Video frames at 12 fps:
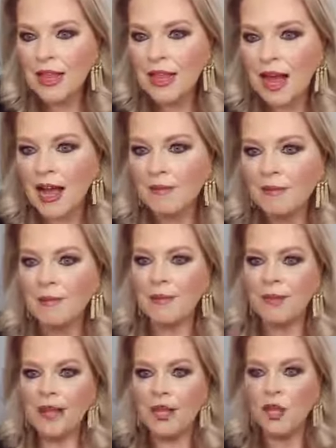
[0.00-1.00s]
can
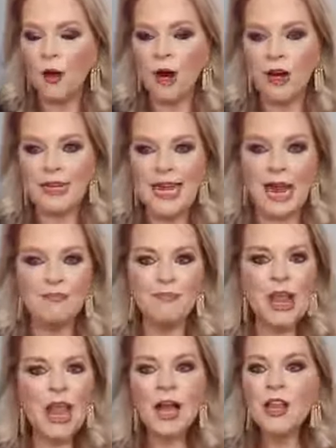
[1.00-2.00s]
you wear a day?
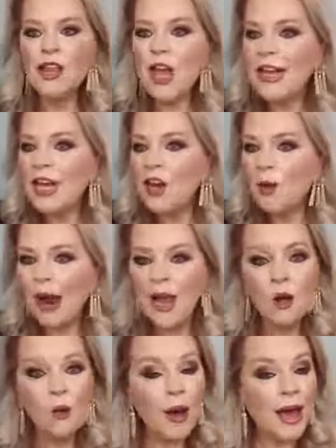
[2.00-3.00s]
Shelley,
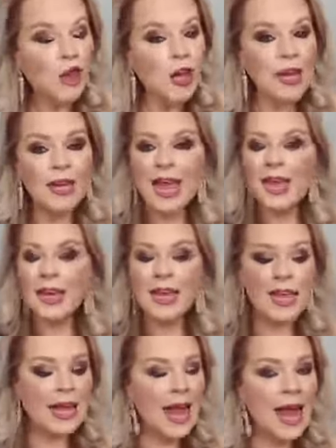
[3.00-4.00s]
great question. And
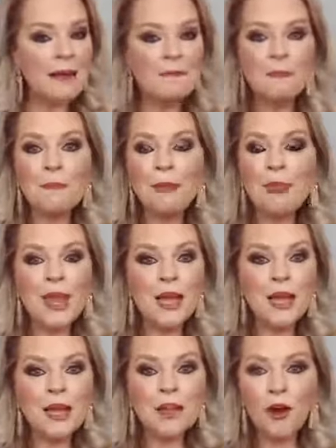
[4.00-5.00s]
again,
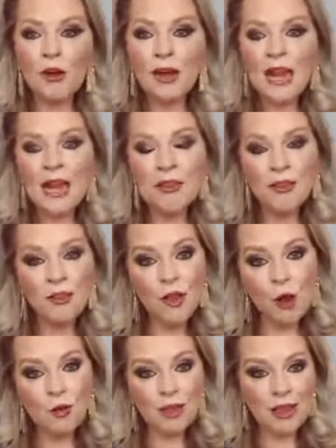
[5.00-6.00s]
there is
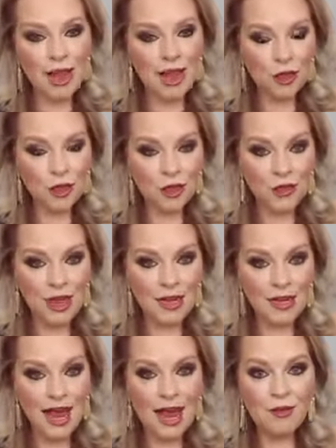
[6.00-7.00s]
no such
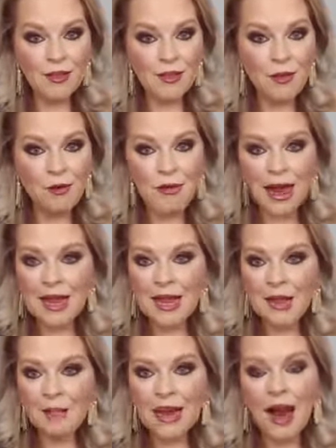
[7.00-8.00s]
thing as too
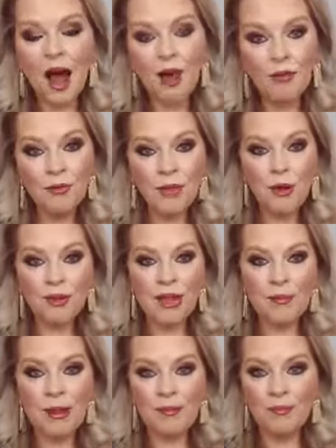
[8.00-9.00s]
many, but also
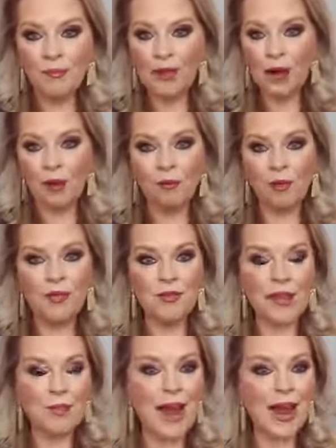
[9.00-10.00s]
let me, bring
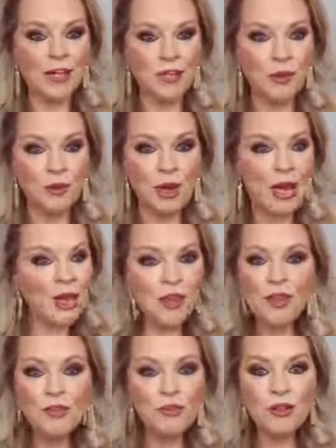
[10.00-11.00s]
this back to,
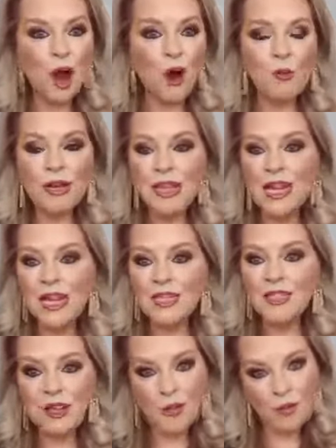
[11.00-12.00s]
you don't
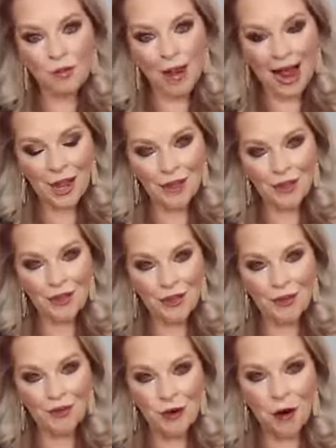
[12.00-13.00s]
need to use patches
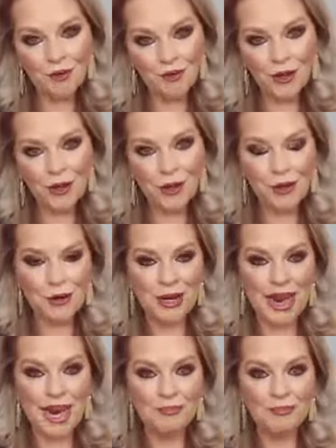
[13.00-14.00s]
you don't feel you
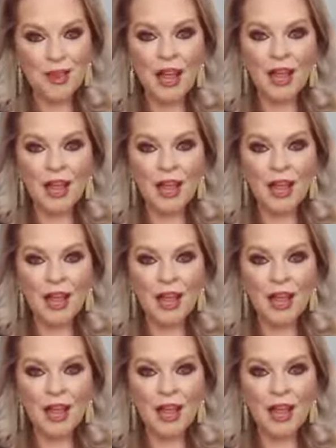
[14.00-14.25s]
need.